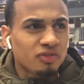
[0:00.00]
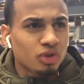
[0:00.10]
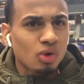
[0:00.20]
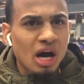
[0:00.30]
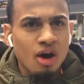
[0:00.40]

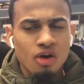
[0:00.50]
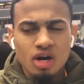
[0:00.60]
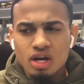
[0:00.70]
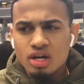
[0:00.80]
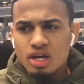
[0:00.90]
flew
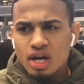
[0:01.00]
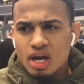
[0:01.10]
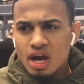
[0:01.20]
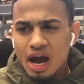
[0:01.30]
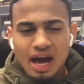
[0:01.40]
out
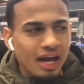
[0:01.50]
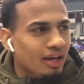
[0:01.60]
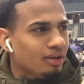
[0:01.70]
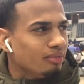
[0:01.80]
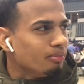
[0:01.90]

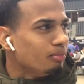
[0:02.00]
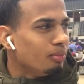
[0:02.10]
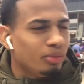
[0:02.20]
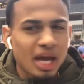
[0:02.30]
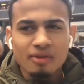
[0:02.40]

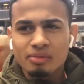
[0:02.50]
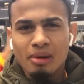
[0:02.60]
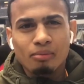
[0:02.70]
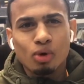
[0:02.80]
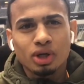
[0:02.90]
and David,
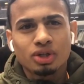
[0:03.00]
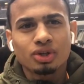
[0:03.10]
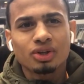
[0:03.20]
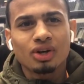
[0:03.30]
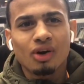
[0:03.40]
my boy, too.
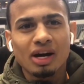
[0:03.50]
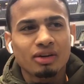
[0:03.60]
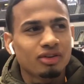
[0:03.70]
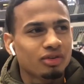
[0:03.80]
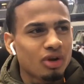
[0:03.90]
You know, I
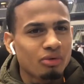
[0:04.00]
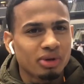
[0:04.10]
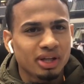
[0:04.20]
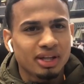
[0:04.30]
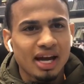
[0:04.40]
used to train with
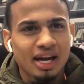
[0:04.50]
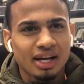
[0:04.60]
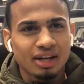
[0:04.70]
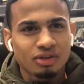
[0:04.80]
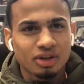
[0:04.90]
his dad.
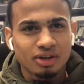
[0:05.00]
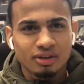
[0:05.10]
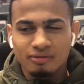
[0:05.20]
I trained to